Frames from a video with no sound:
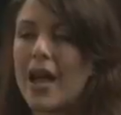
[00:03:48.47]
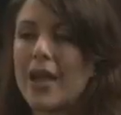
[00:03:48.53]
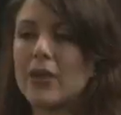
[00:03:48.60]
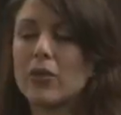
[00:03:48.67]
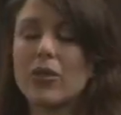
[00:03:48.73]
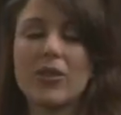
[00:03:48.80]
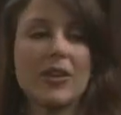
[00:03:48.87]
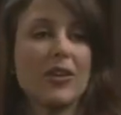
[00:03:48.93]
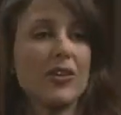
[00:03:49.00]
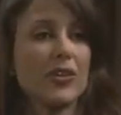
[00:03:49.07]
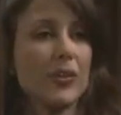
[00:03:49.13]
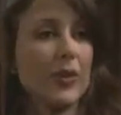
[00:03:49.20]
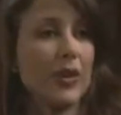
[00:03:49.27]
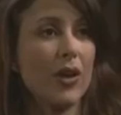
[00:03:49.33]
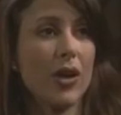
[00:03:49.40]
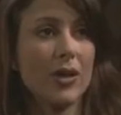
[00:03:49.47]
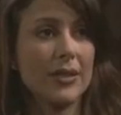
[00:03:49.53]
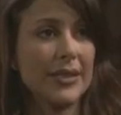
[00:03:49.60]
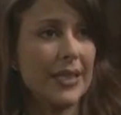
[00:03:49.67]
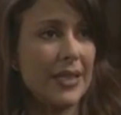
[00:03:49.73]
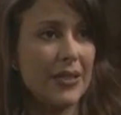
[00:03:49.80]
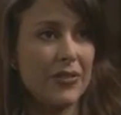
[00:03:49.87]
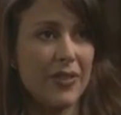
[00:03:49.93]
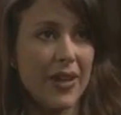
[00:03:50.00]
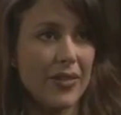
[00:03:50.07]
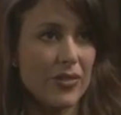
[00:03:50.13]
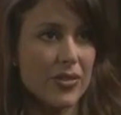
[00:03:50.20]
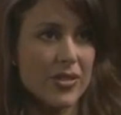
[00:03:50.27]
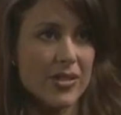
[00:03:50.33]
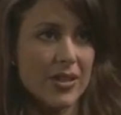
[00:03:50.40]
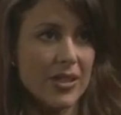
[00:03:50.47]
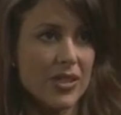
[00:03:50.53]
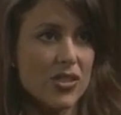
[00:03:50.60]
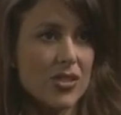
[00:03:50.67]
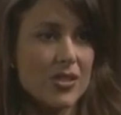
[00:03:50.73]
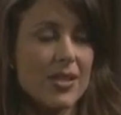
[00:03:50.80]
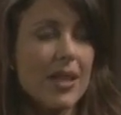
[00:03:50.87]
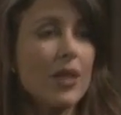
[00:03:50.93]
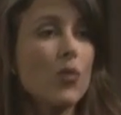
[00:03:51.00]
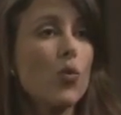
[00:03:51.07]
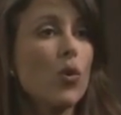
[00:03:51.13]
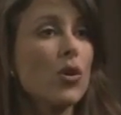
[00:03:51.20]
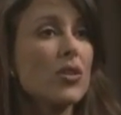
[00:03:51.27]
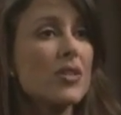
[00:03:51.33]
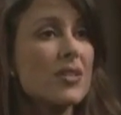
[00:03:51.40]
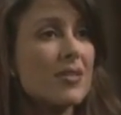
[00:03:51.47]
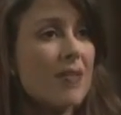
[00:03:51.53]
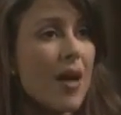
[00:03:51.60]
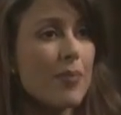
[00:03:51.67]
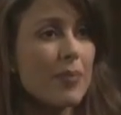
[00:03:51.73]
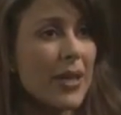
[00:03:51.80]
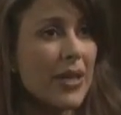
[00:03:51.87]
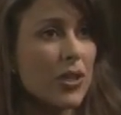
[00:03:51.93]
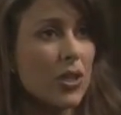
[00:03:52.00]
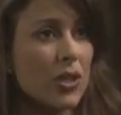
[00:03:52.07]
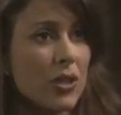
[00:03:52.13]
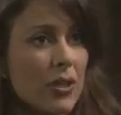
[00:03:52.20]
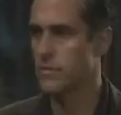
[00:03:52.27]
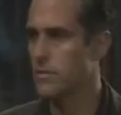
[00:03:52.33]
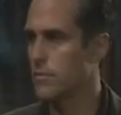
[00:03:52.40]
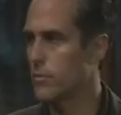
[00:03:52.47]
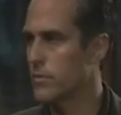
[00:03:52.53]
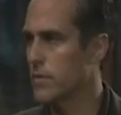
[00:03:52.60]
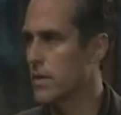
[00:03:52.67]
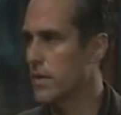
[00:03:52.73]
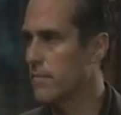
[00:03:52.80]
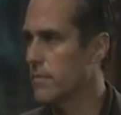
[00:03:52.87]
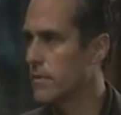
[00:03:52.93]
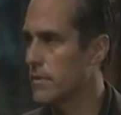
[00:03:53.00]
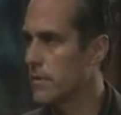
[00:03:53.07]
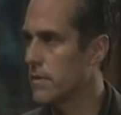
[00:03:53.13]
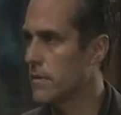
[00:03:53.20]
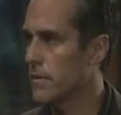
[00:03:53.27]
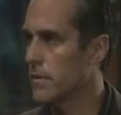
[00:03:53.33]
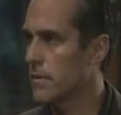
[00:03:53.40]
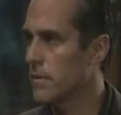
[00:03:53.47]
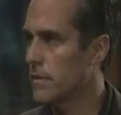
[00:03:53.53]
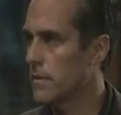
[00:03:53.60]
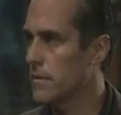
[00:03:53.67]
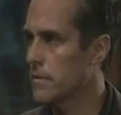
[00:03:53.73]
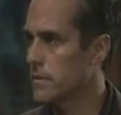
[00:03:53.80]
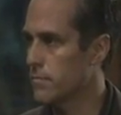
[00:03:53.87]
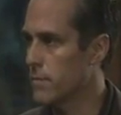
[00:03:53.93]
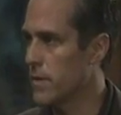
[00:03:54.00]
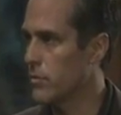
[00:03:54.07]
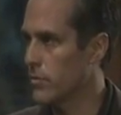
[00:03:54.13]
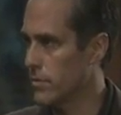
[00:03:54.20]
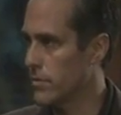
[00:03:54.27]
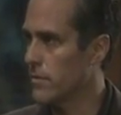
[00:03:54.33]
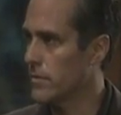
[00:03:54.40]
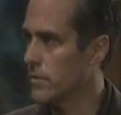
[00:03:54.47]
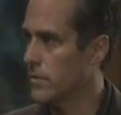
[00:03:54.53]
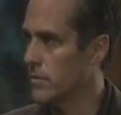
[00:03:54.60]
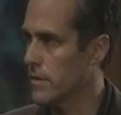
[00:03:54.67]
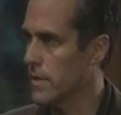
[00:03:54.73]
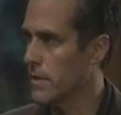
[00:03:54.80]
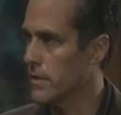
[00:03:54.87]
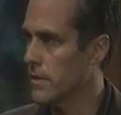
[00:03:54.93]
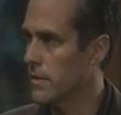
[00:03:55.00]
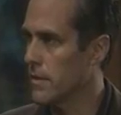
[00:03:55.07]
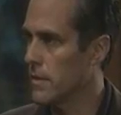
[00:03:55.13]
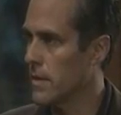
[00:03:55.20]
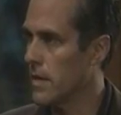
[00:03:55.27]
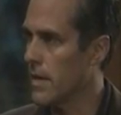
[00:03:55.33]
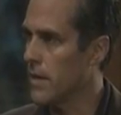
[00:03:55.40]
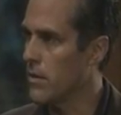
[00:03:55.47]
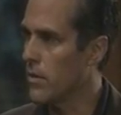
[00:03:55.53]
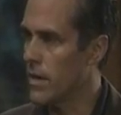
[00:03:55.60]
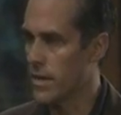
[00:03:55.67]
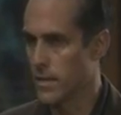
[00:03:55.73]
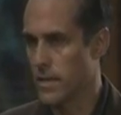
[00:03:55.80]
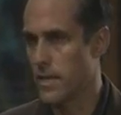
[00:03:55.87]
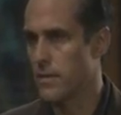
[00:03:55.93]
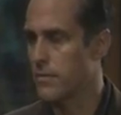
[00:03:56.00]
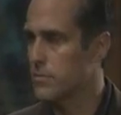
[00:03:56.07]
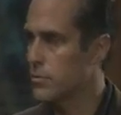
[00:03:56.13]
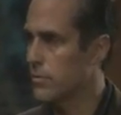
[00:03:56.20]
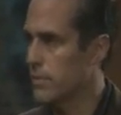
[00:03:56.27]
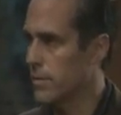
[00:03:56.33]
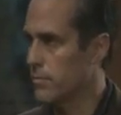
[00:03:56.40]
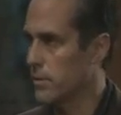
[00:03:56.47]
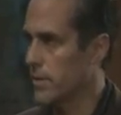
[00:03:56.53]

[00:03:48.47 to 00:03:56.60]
I don't think you're doing Carly any favors, Sonny. Look, she's getting worse, not better. I just need more time to spend with her, okay? And I know I can get her into a better